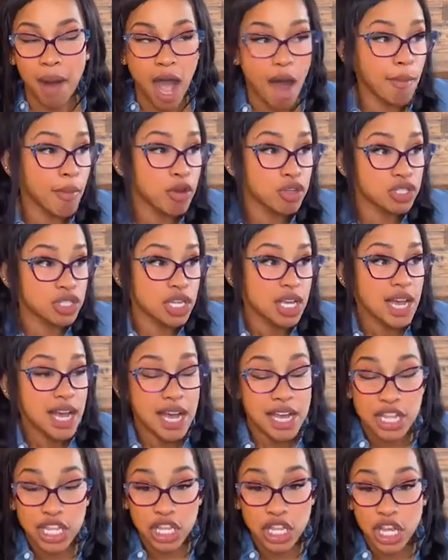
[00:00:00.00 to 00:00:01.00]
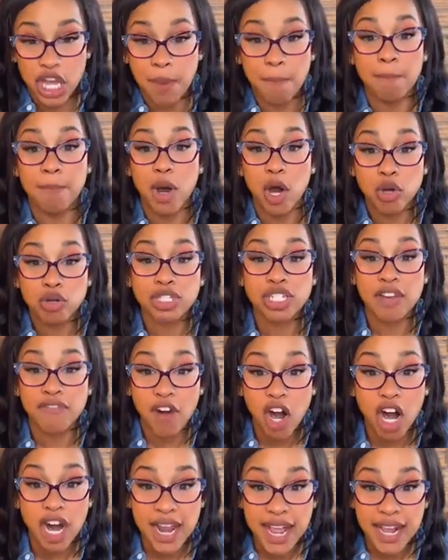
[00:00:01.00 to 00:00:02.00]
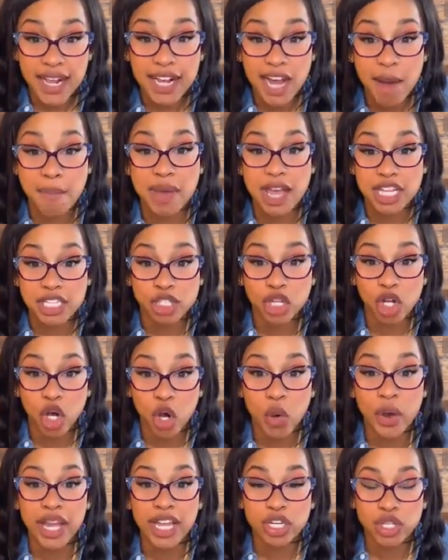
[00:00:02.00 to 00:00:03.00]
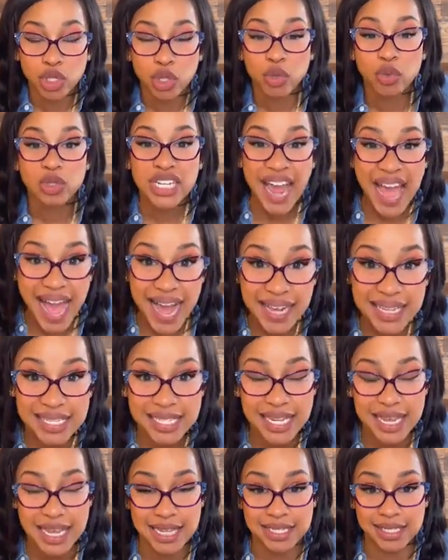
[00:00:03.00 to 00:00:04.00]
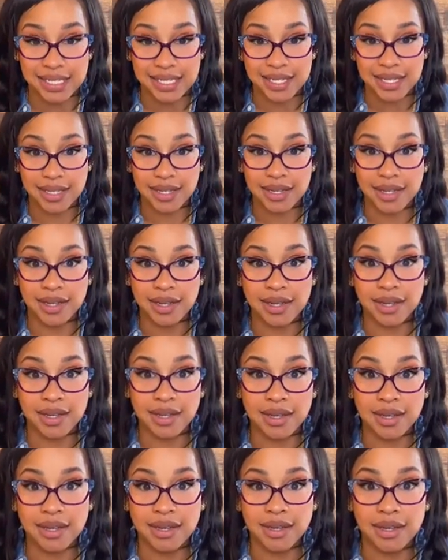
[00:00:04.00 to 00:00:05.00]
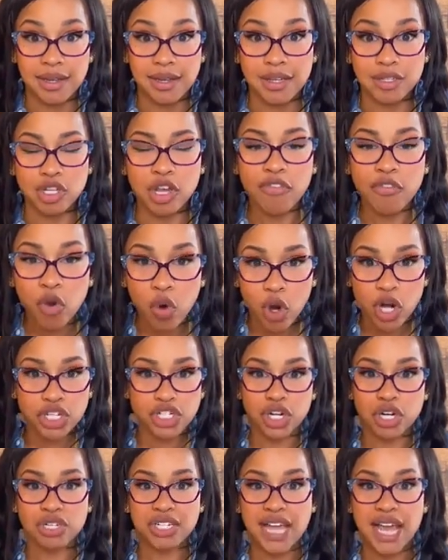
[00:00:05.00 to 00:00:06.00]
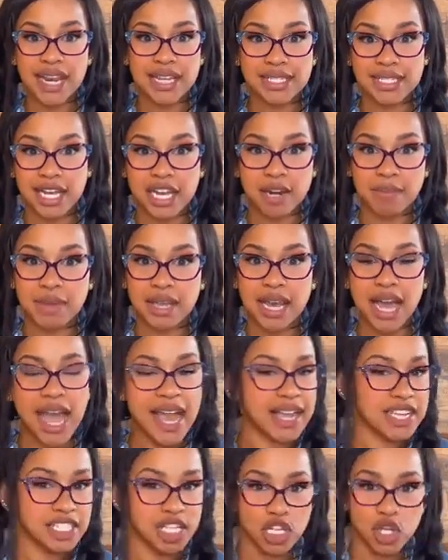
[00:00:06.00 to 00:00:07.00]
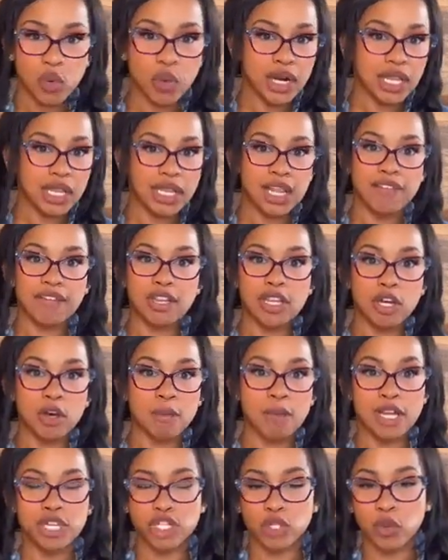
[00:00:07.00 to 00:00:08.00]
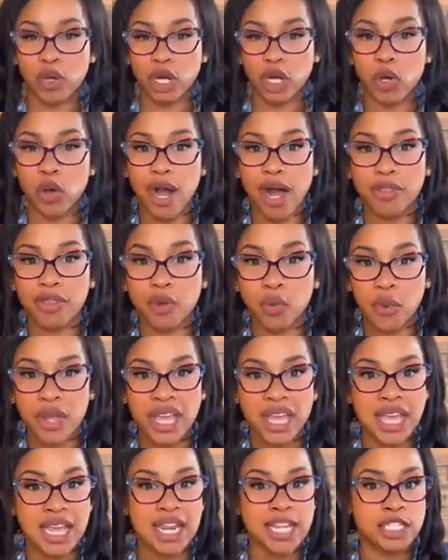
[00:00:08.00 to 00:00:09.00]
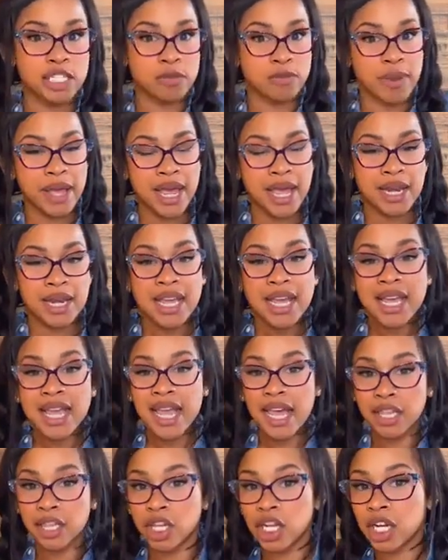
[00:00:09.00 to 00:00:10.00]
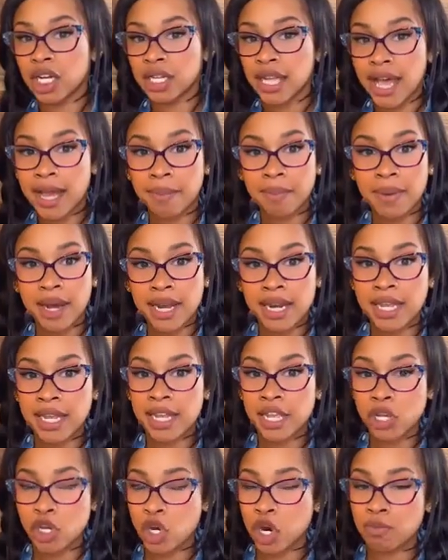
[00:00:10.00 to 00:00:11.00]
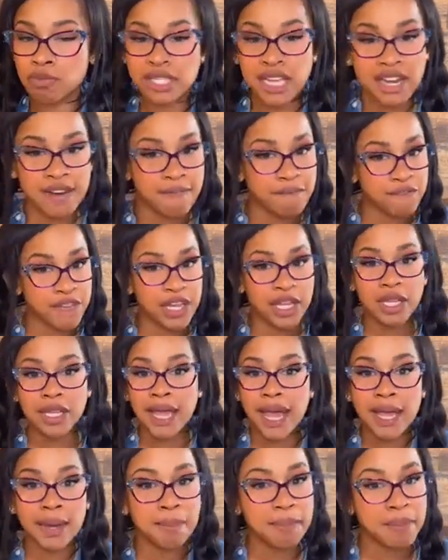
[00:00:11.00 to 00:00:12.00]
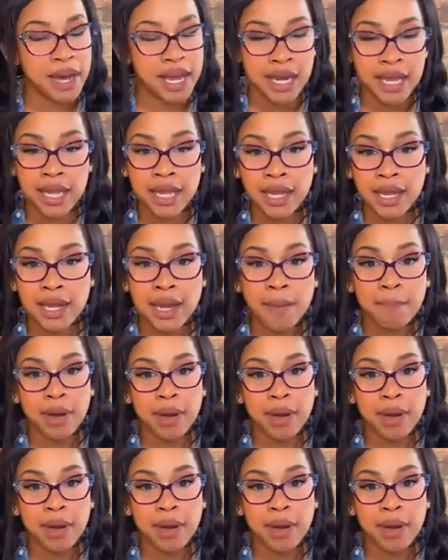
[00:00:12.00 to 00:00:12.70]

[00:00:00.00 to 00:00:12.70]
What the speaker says: Almost most of our income is going to taxes. So of course your debt is going to be high because then you want to live a little bit. You want to go out on the weekend and spend and look like money, you know what I'm saying, and feel like money.